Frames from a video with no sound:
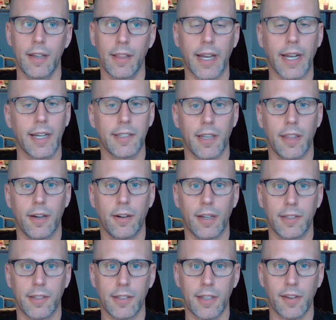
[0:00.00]
Like I said, though,
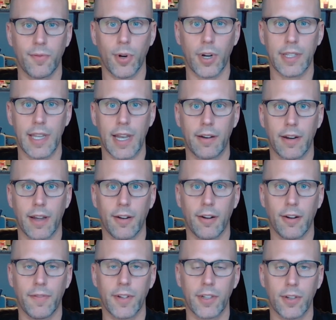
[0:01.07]
since I've worked out, I
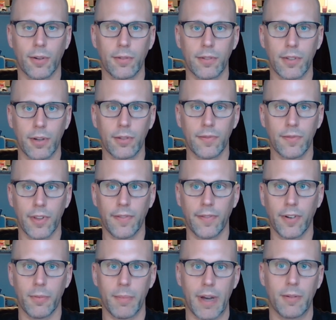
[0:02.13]
often don't dose for the
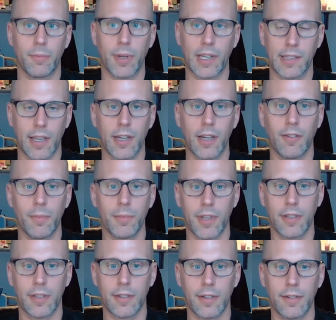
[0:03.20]
full amount because I know I'm
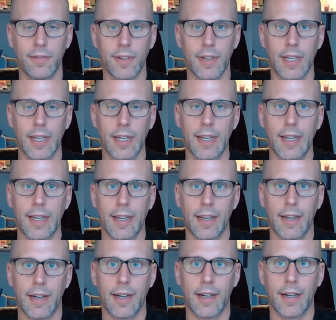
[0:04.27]
sensitive.
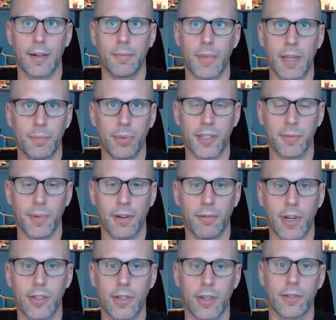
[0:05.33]
And plus my
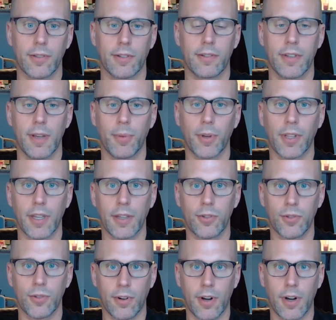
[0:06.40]
ratios are typically
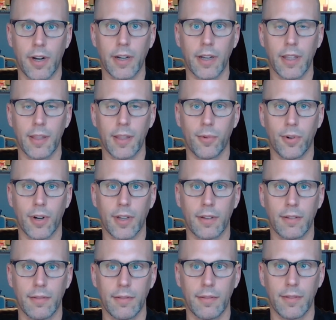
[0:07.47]
strong in the morning
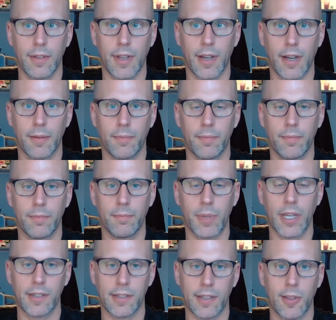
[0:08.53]

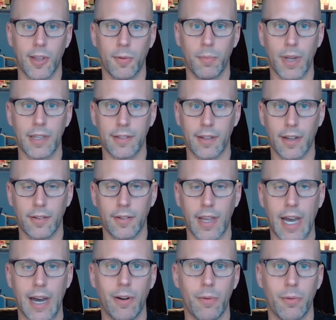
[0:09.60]
because they're based on
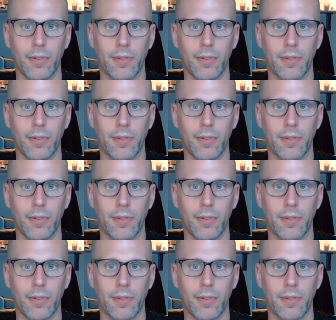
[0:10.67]
how I